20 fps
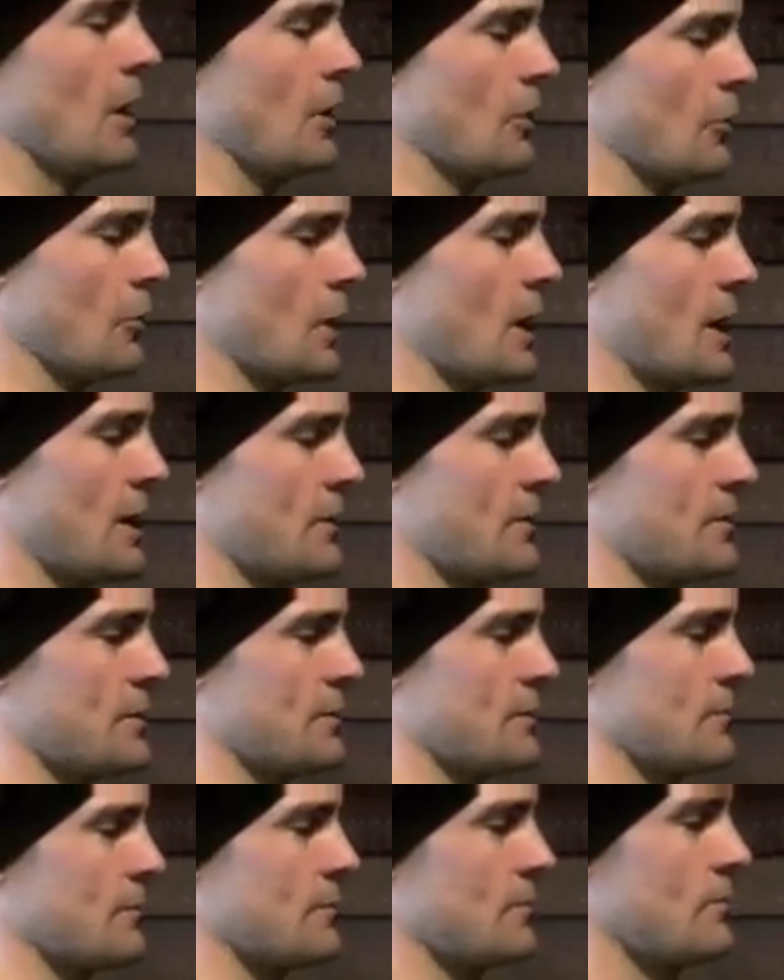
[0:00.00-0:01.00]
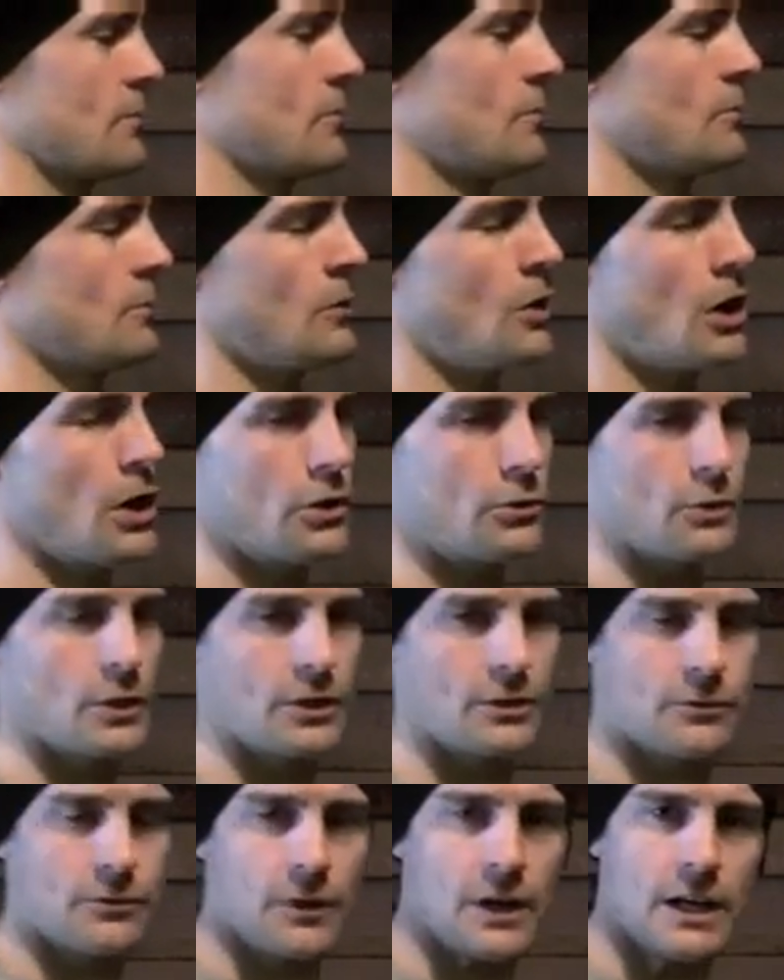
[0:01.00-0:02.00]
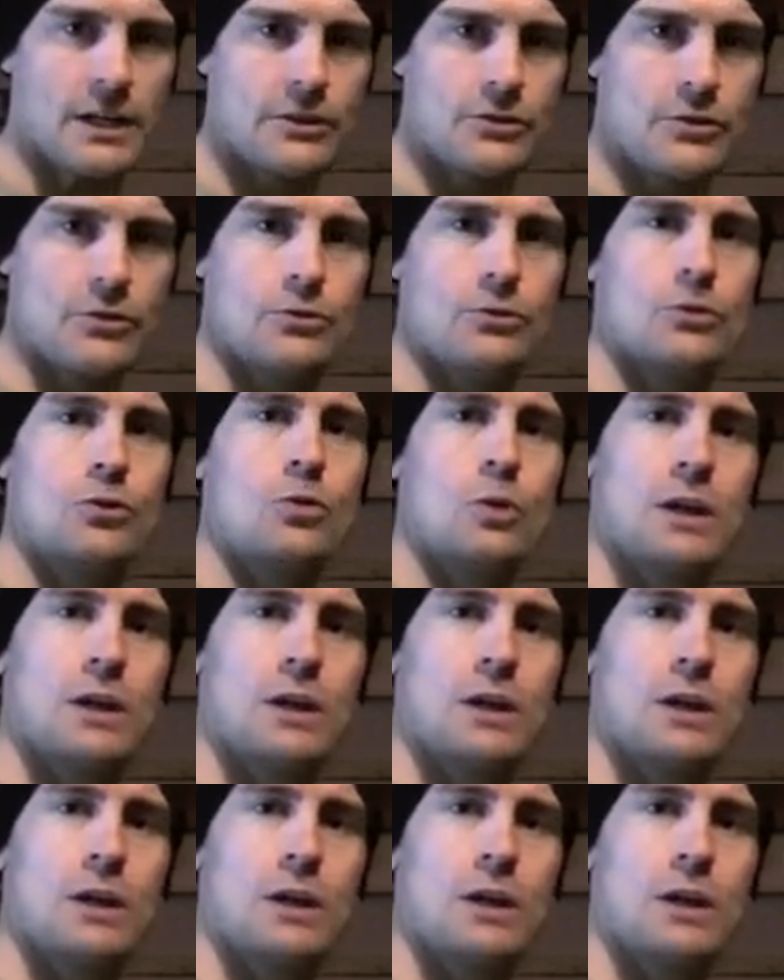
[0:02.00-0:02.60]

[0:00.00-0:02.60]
Otherwise, hardware is fine too.